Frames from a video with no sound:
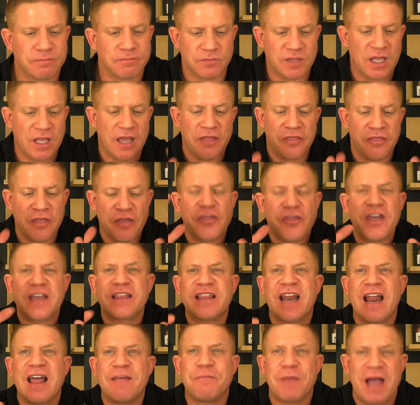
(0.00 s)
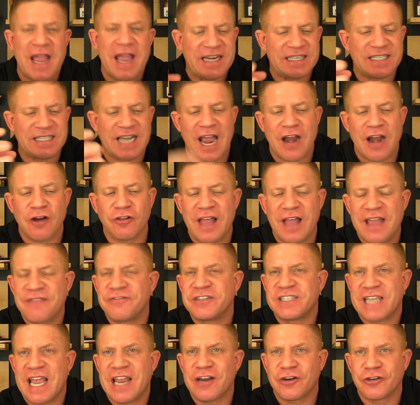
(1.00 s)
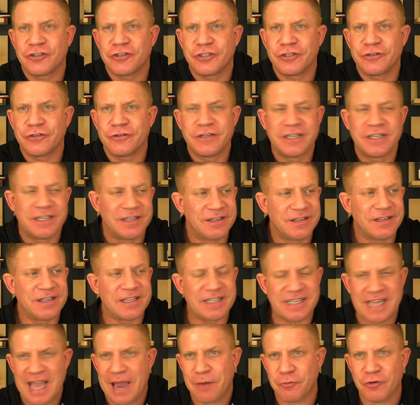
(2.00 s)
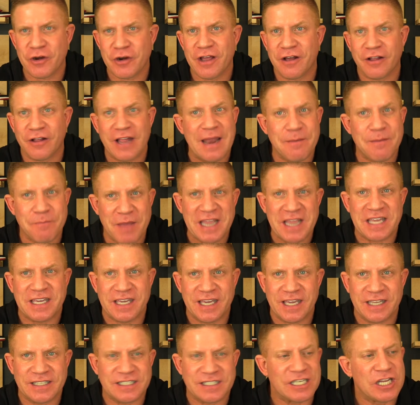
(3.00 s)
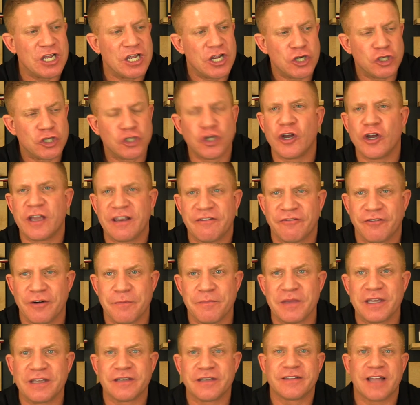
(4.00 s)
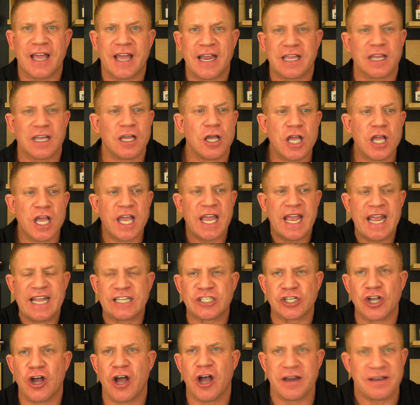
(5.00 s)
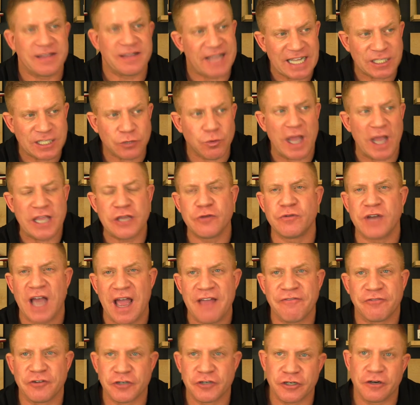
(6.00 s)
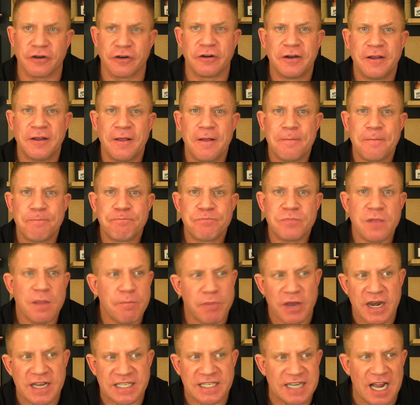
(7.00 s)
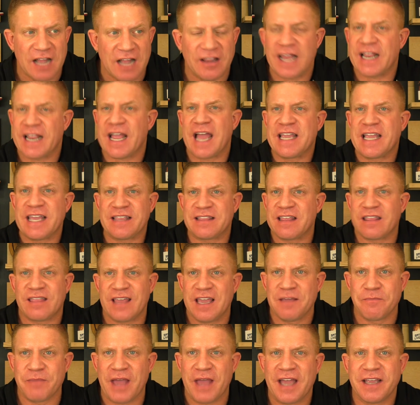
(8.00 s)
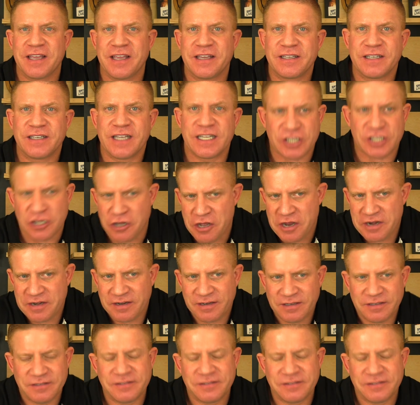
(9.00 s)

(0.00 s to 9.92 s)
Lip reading: the thing that my entire life is anchored to, Gabrielle and my kids, took it from me. Like, it's gone. That's why you die for sure. But it's not like I get the thing back. It's gone.